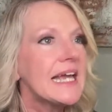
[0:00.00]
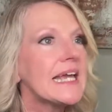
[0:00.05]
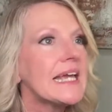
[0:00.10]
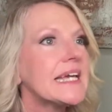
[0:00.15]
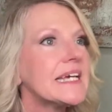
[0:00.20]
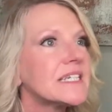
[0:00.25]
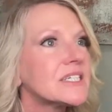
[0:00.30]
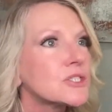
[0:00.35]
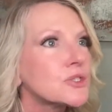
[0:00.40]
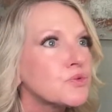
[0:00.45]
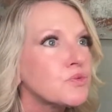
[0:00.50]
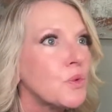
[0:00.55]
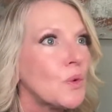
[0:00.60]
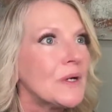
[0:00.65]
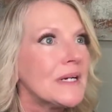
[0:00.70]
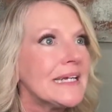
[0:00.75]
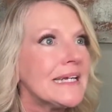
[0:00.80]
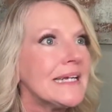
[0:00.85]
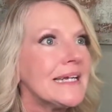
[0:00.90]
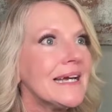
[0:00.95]
in
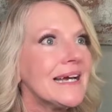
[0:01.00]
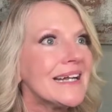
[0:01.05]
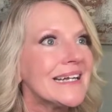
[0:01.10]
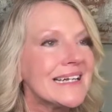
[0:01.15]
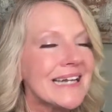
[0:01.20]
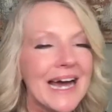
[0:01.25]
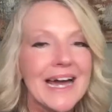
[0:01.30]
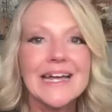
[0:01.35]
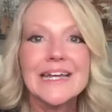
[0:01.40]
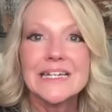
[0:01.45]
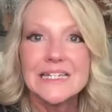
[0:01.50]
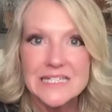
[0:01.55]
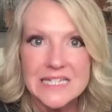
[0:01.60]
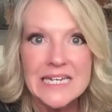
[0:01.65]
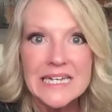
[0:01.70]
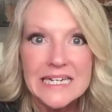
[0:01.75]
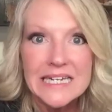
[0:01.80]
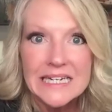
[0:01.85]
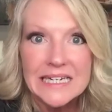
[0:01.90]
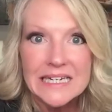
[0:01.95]

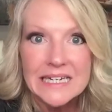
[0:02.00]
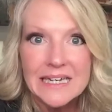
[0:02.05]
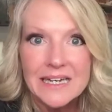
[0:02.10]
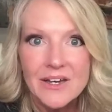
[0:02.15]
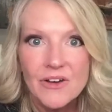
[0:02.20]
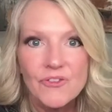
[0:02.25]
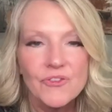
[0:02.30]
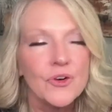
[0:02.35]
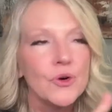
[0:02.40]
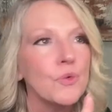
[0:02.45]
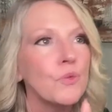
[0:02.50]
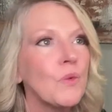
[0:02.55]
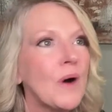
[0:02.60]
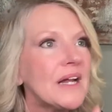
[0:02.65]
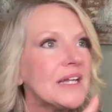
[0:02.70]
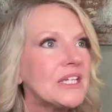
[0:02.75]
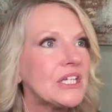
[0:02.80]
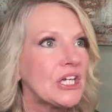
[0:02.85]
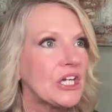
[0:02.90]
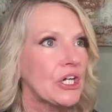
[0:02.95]
2019 for
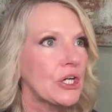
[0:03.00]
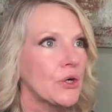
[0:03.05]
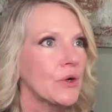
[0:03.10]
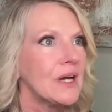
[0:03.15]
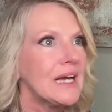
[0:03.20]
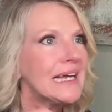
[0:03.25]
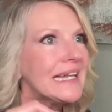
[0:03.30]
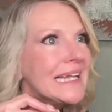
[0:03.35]
1 year,